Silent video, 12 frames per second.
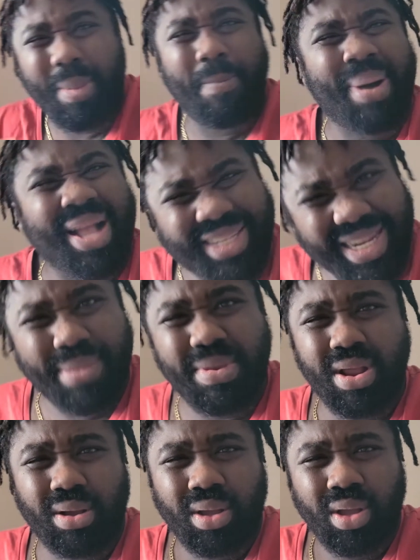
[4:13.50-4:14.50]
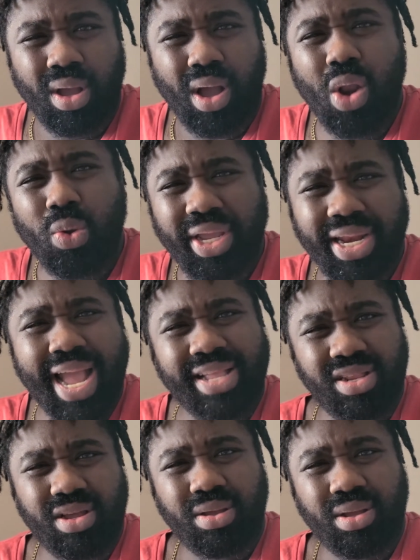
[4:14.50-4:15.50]
patty, them, I'm looking at
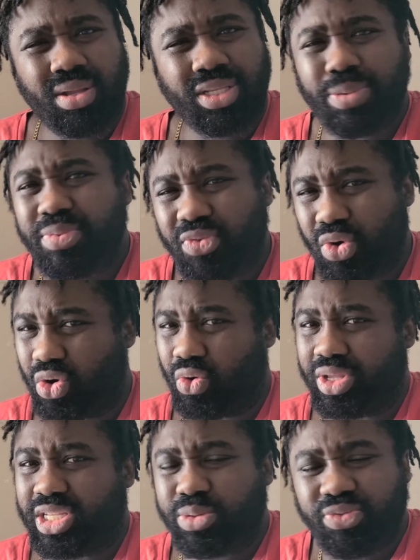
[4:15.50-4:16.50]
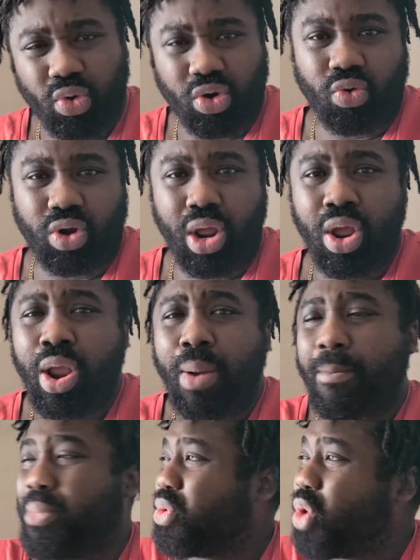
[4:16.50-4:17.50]
it, This is before Corona.
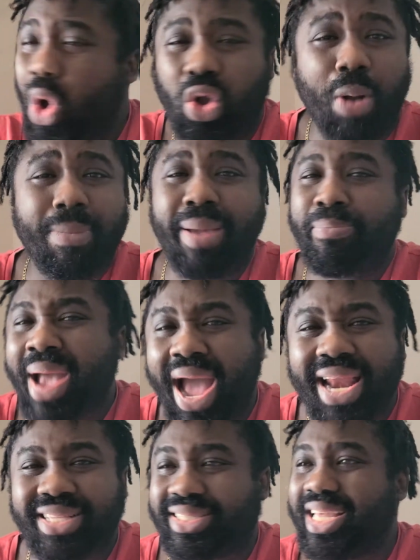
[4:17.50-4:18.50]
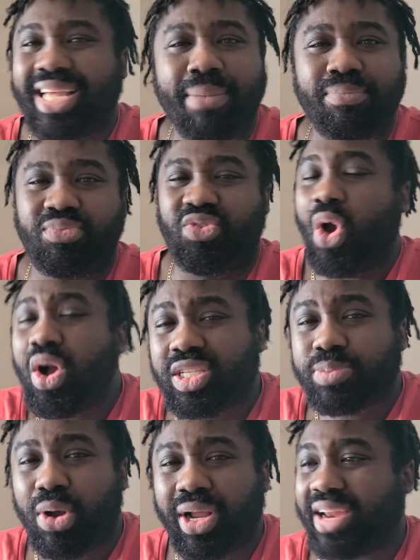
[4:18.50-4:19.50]
Broke up my patties, think I'm drug
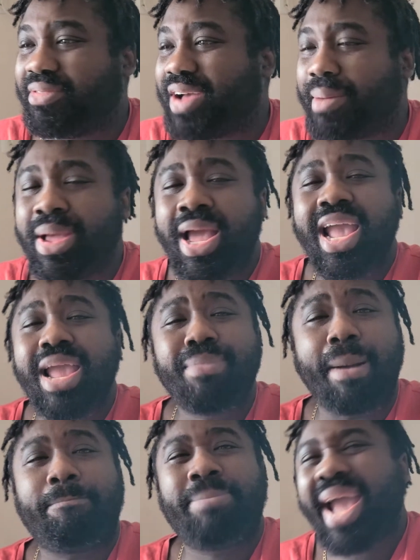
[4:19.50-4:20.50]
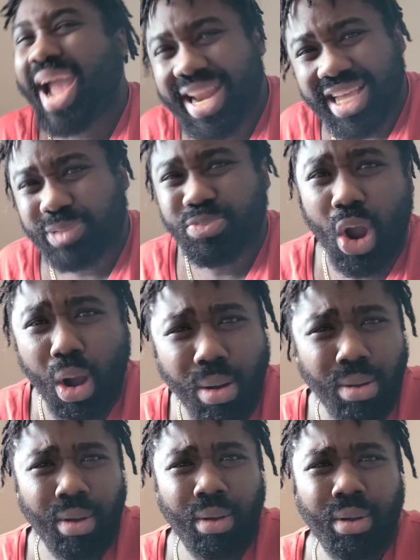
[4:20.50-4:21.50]
smuggling, fam. In my patties,
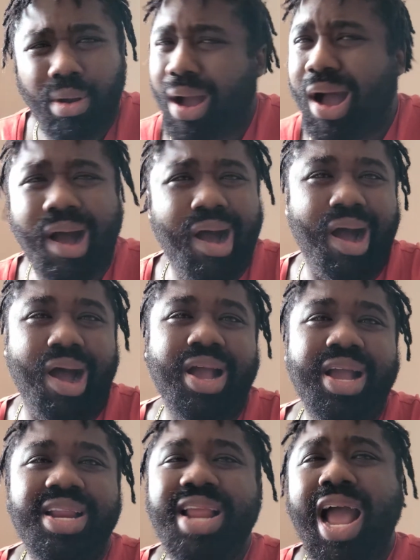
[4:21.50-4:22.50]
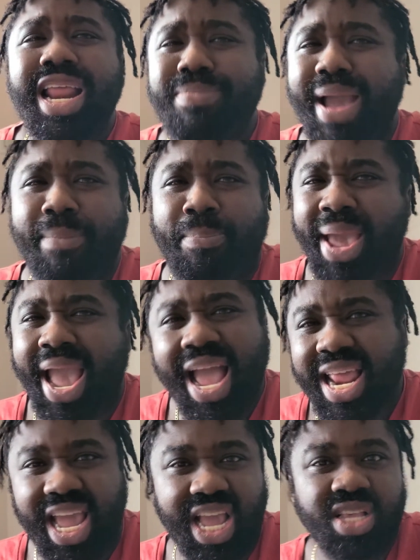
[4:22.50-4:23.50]
bro? Not in my
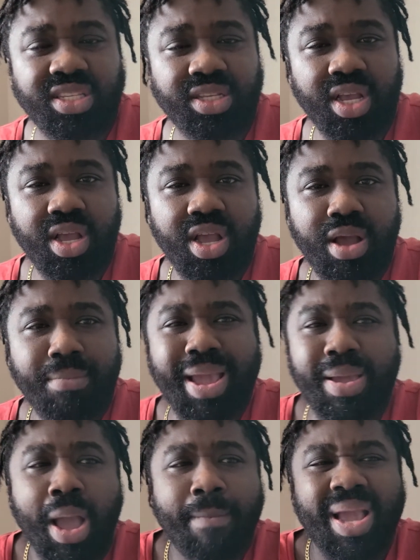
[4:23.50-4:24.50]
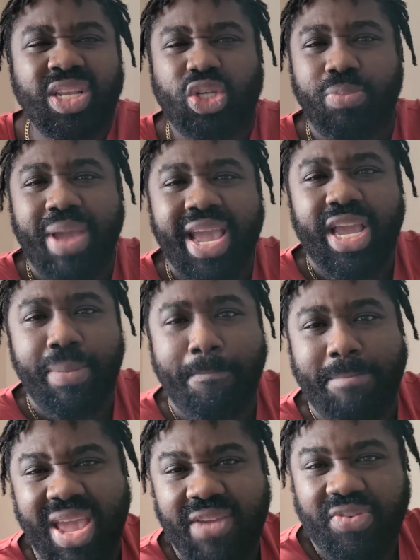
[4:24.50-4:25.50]
patties. My Jamaican
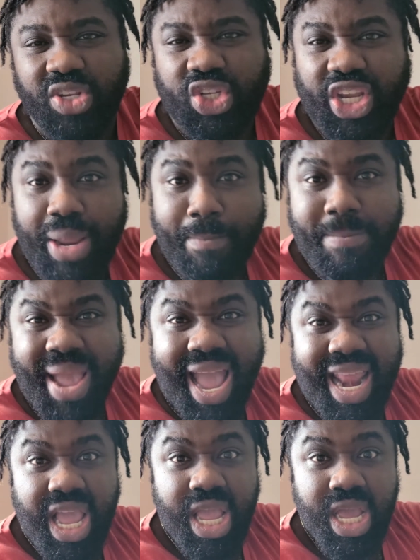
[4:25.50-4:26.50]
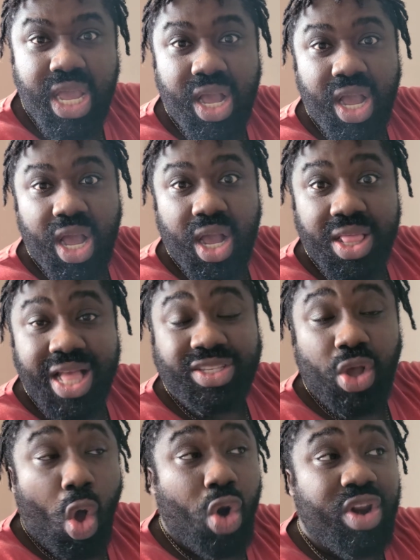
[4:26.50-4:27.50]
beef and chicken patty that's
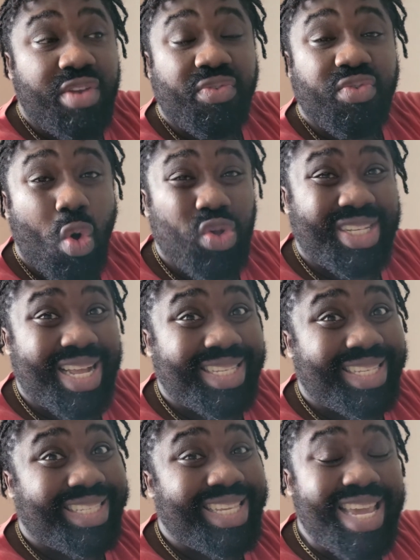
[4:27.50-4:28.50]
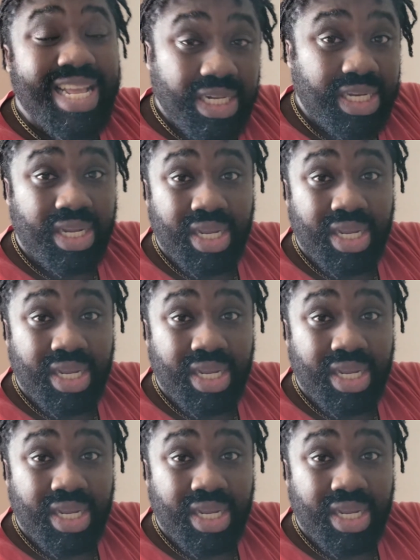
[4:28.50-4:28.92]
already frozen and sealed,